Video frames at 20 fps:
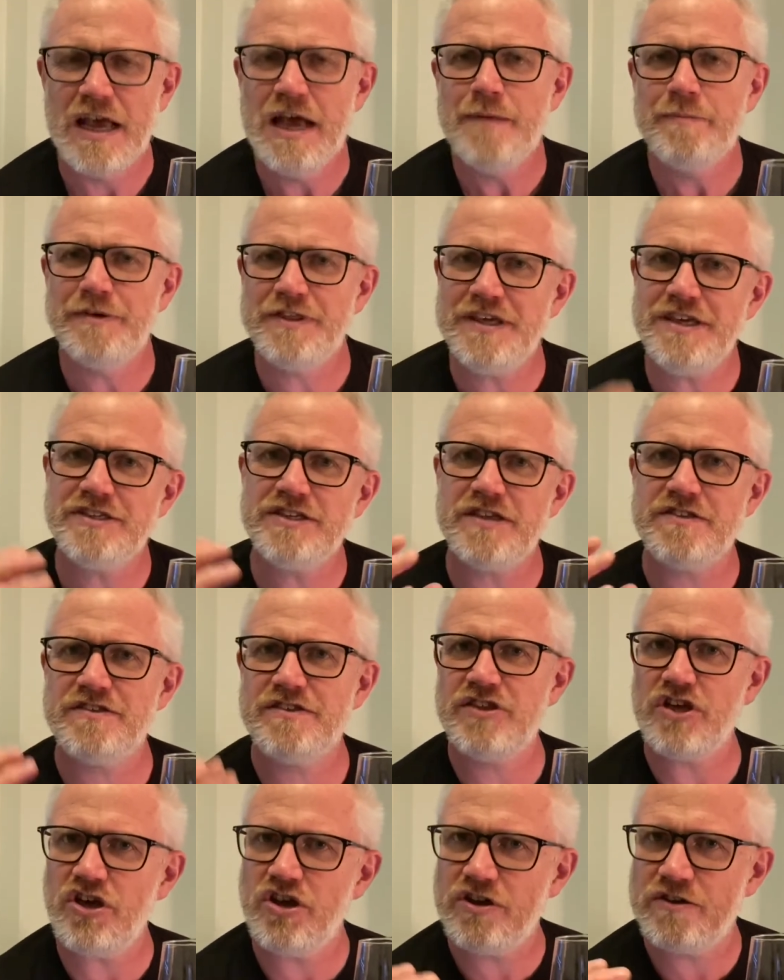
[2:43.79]
But these are
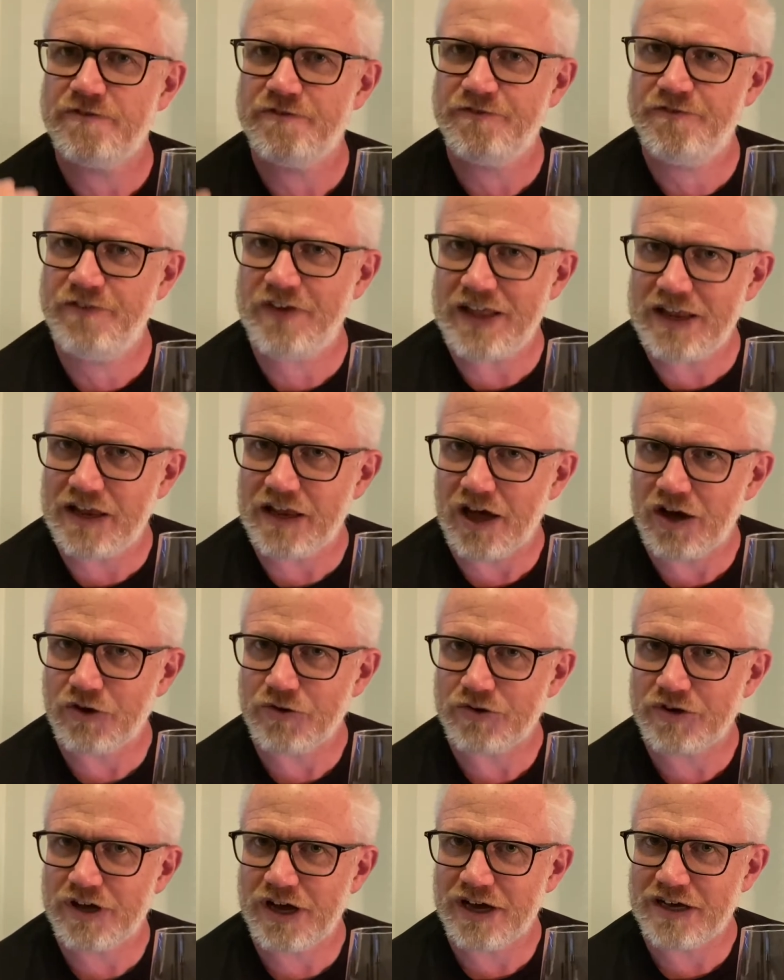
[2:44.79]
third fill
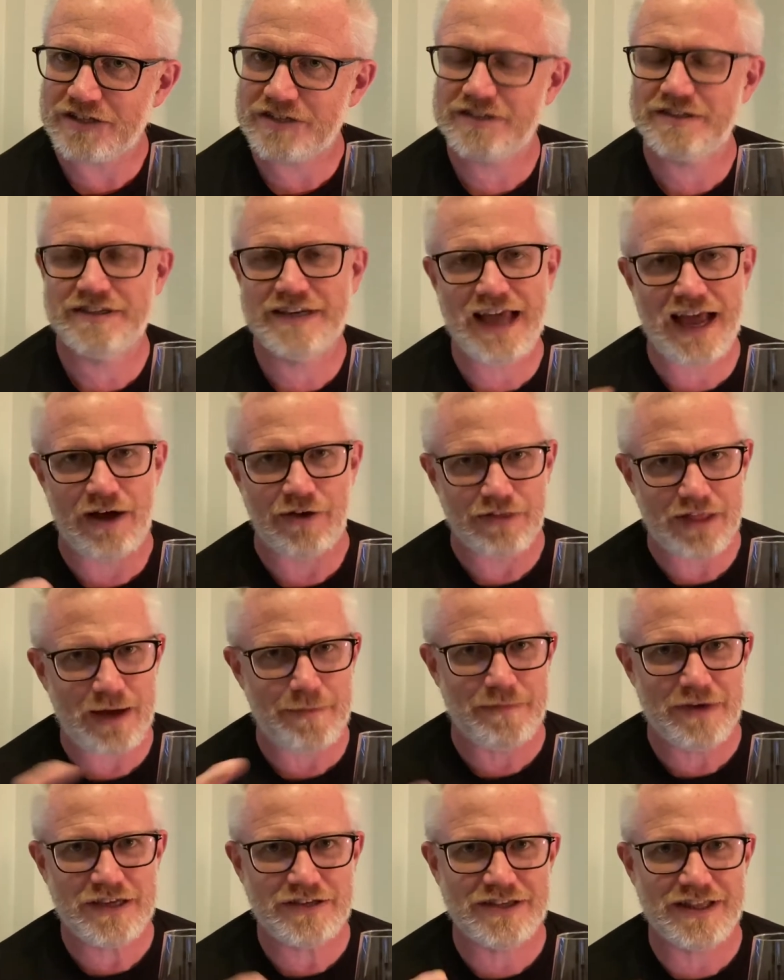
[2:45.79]
oak casks. Now,
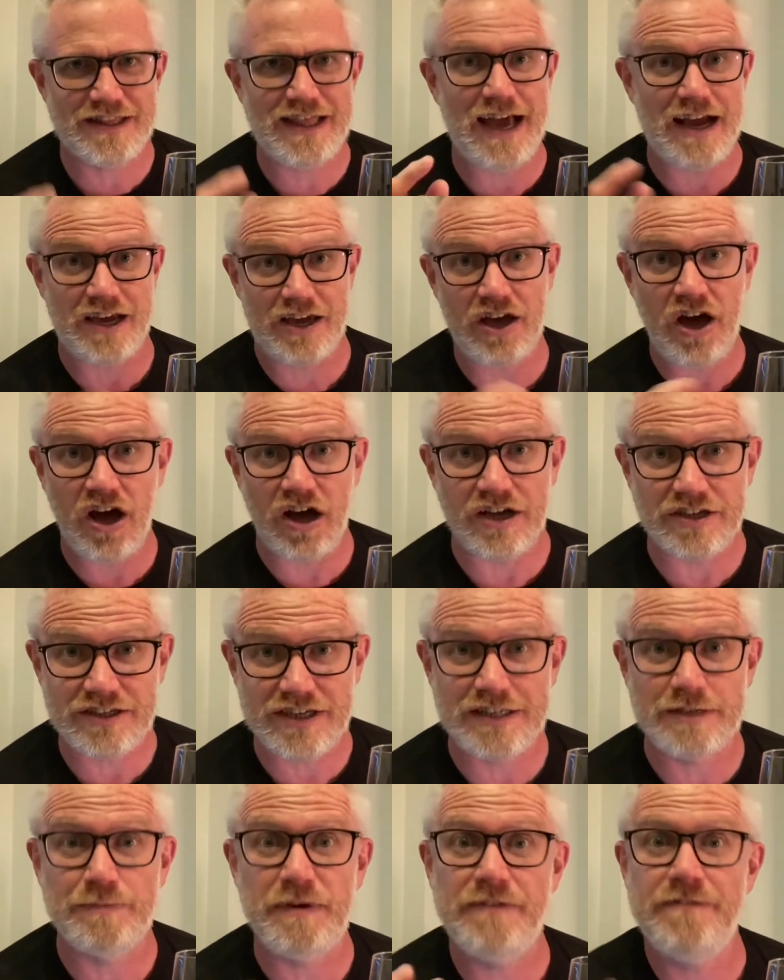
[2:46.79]
that means that that cask
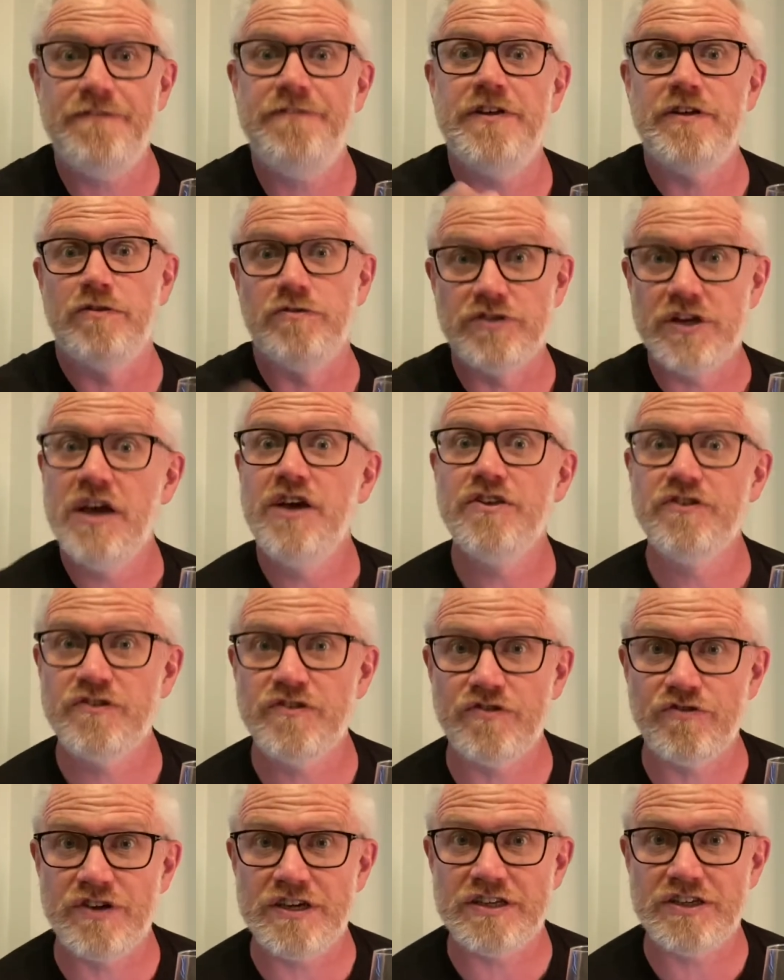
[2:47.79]
has been filled
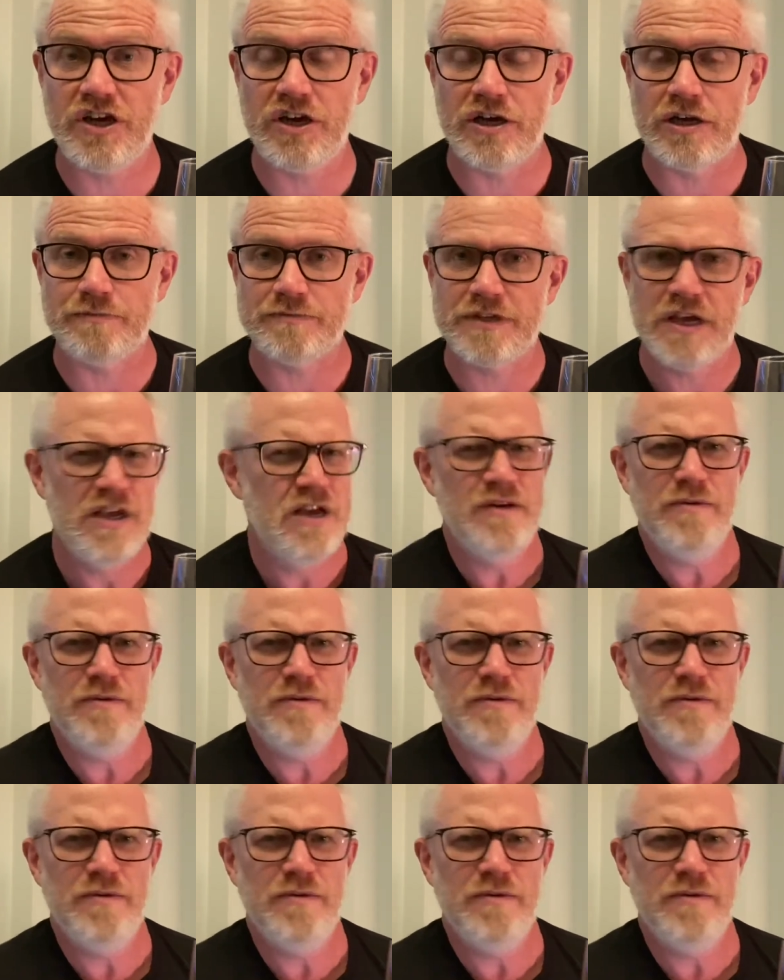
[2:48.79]
3 times.